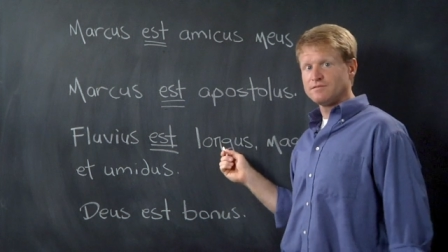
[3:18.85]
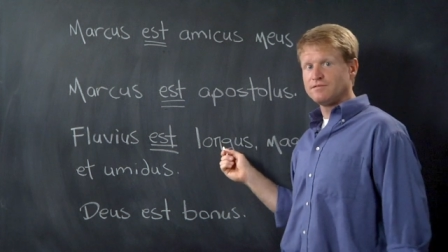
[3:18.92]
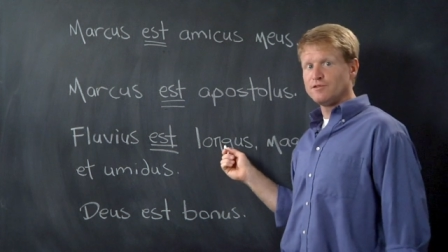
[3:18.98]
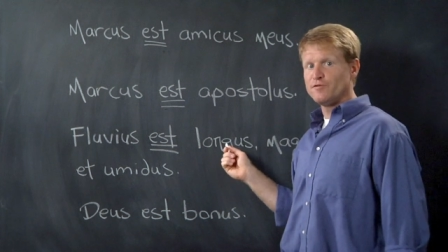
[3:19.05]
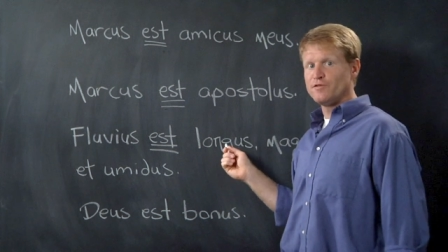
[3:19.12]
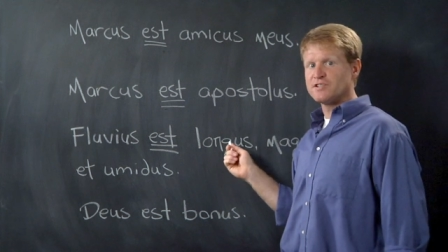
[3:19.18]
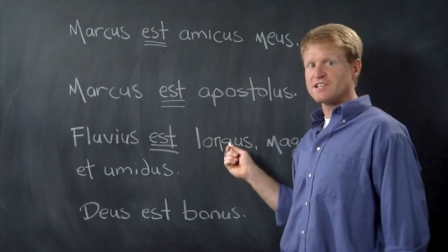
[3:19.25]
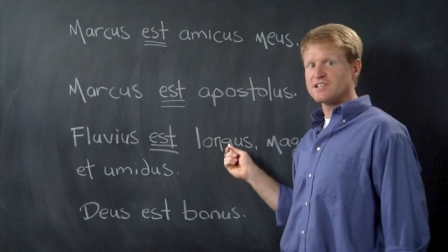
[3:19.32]

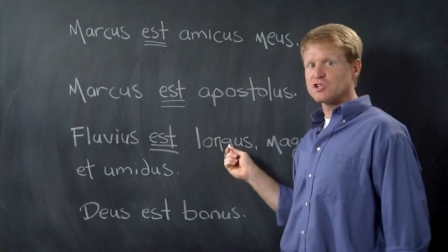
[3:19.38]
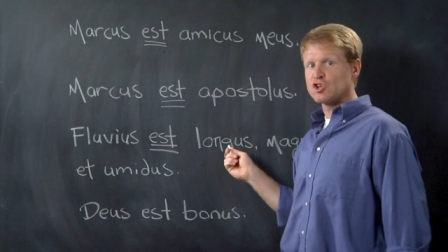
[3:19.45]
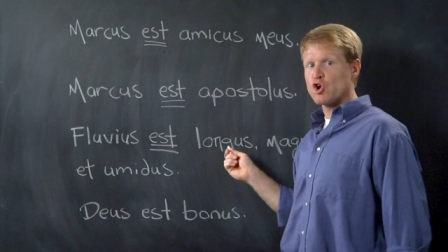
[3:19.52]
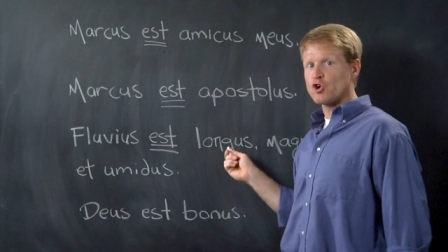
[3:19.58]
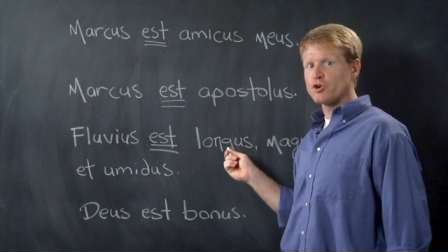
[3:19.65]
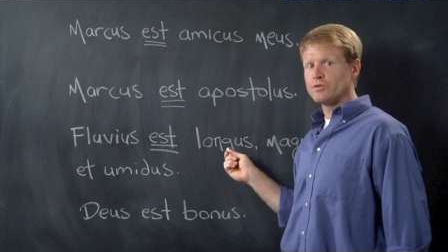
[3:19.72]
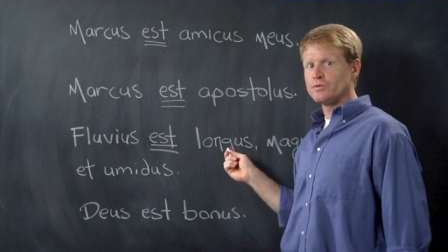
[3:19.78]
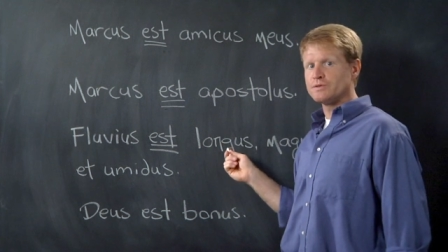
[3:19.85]
Fluvius est
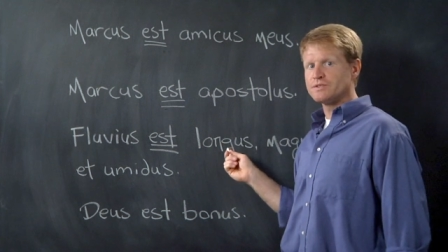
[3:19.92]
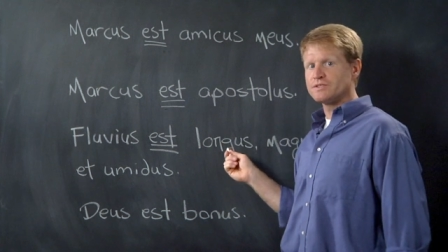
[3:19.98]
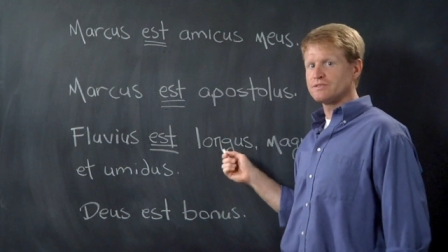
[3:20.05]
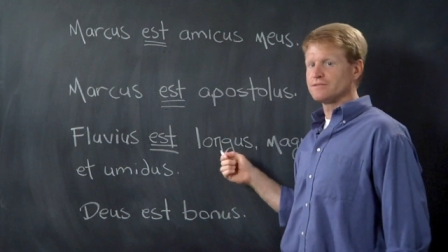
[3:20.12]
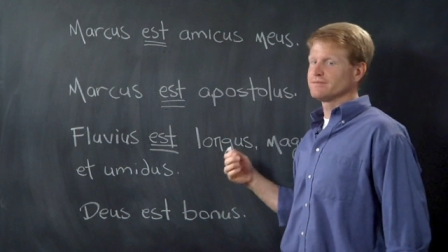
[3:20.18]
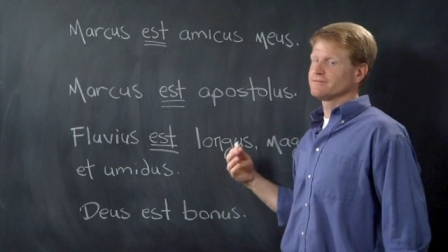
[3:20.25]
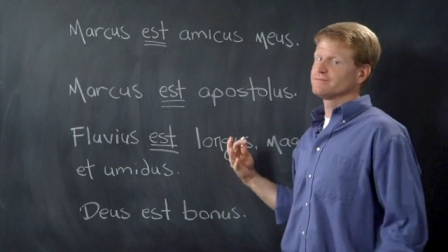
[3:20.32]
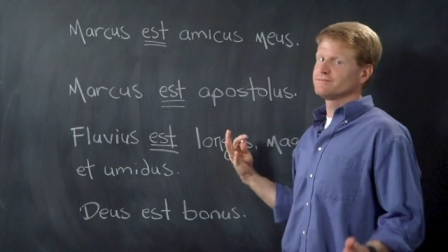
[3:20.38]

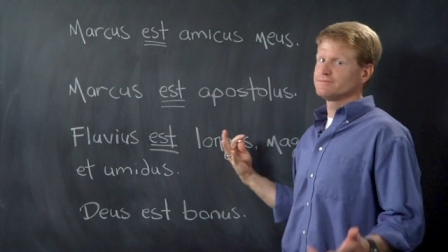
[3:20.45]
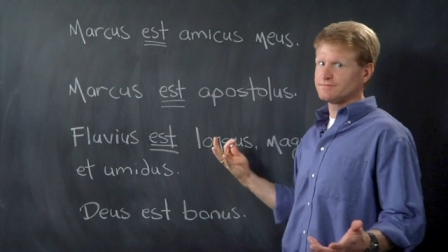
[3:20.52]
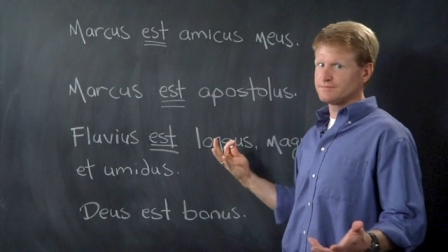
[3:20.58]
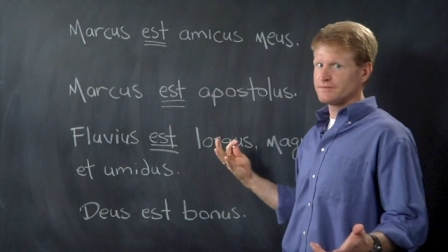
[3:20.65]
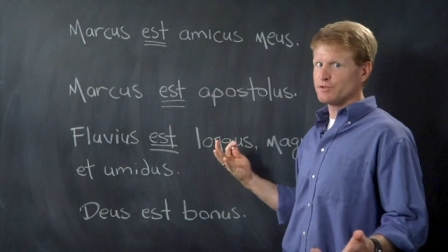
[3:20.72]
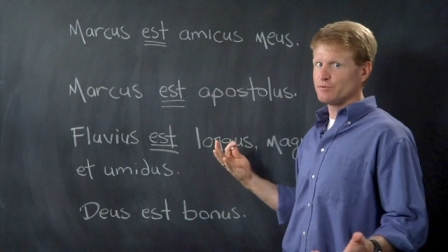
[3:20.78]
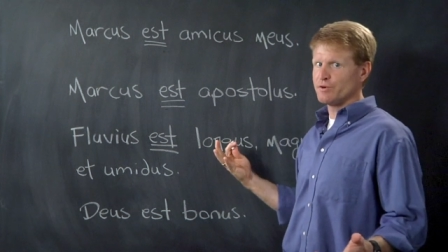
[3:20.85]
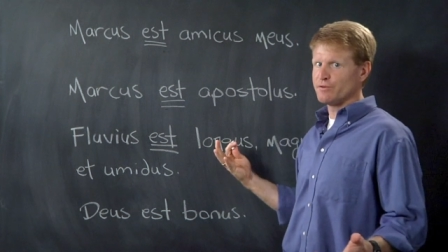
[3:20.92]
longus.
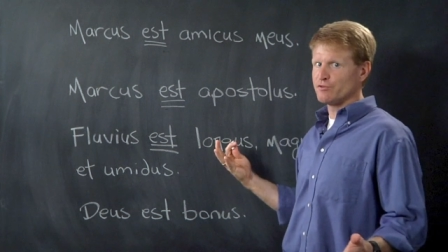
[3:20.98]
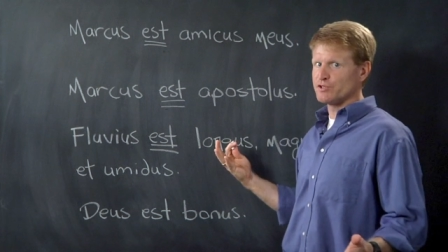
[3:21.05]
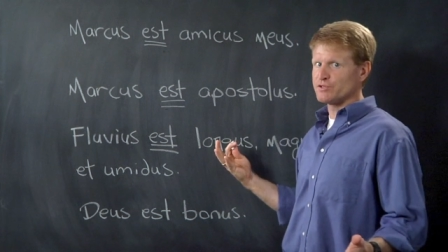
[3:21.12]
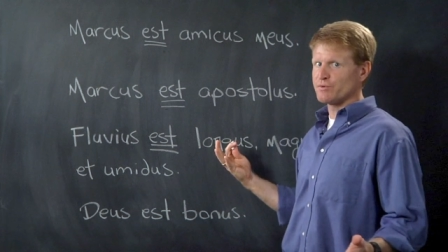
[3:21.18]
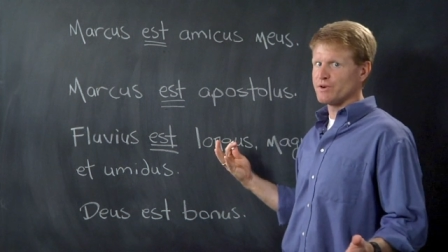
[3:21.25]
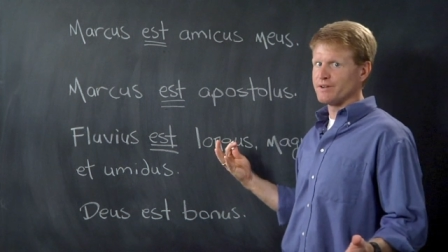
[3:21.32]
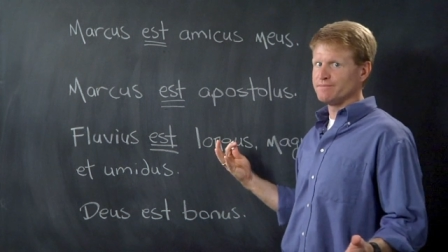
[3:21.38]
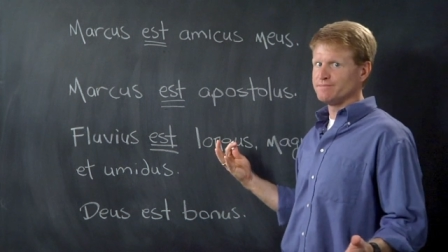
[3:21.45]
The river
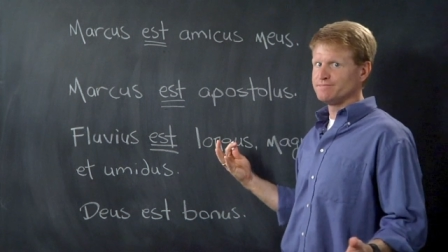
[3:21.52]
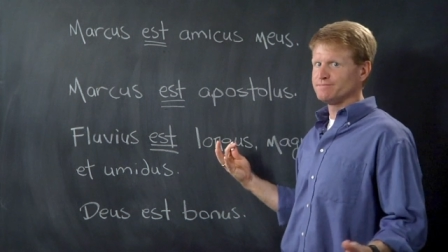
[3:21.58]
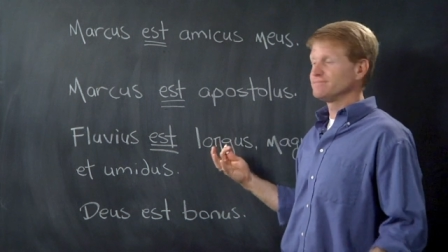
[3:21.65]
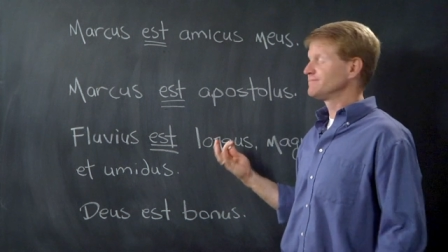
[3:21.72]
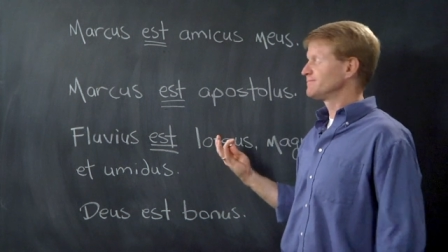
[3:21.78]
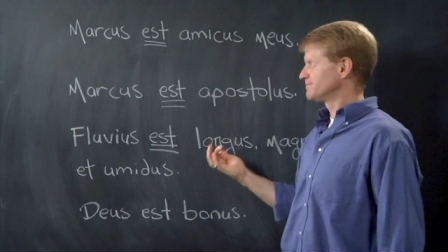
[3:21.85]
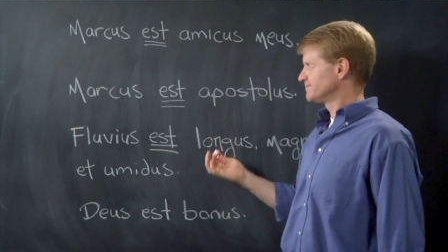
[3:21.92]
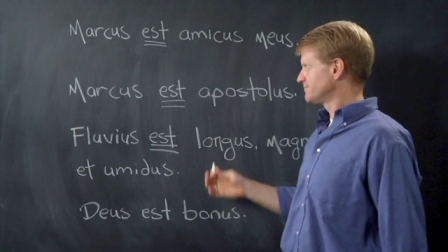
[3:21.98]
is what?
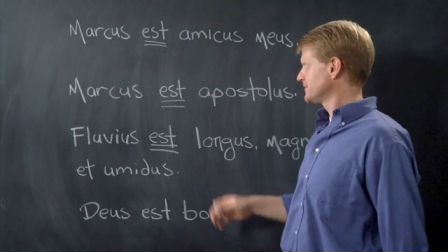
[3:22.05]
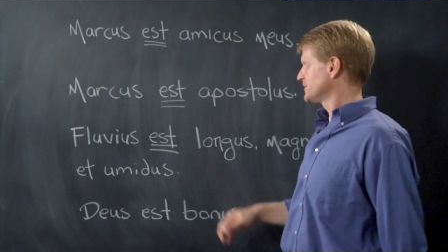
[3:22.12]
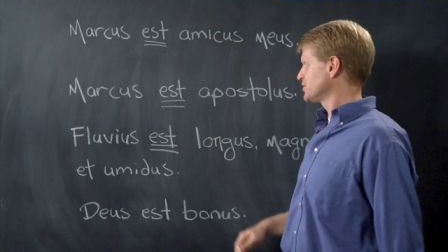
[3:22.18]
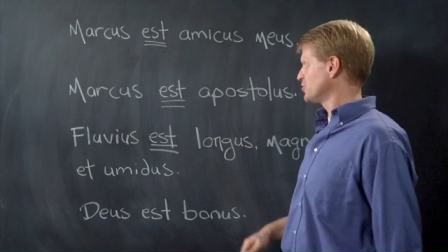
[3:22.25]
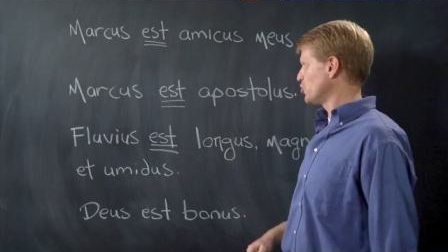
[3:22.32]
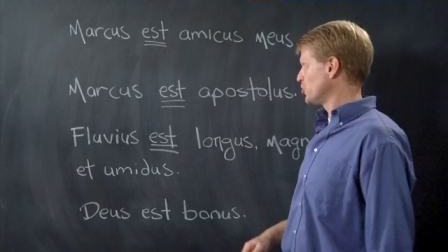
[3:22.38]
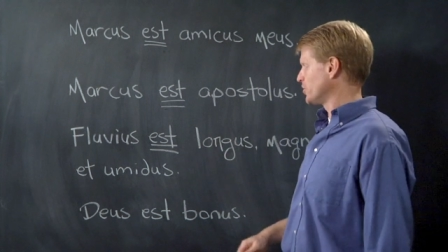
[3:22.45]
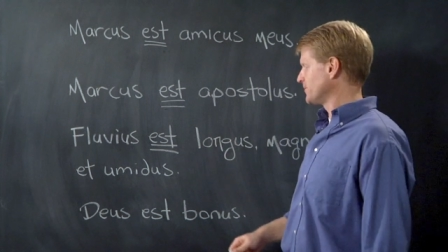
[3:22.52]
It's
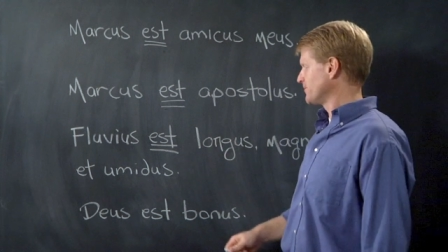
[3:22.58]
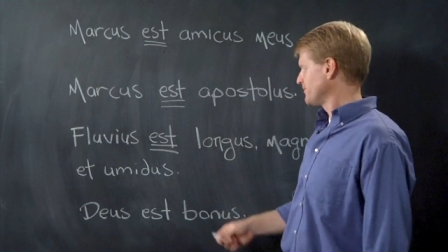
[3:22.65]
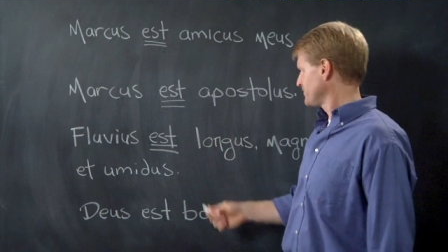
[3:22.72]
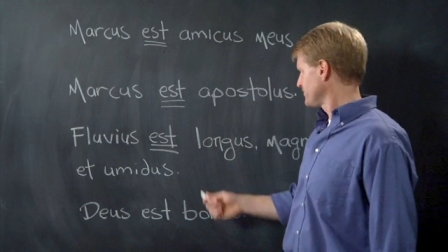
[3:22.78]
long.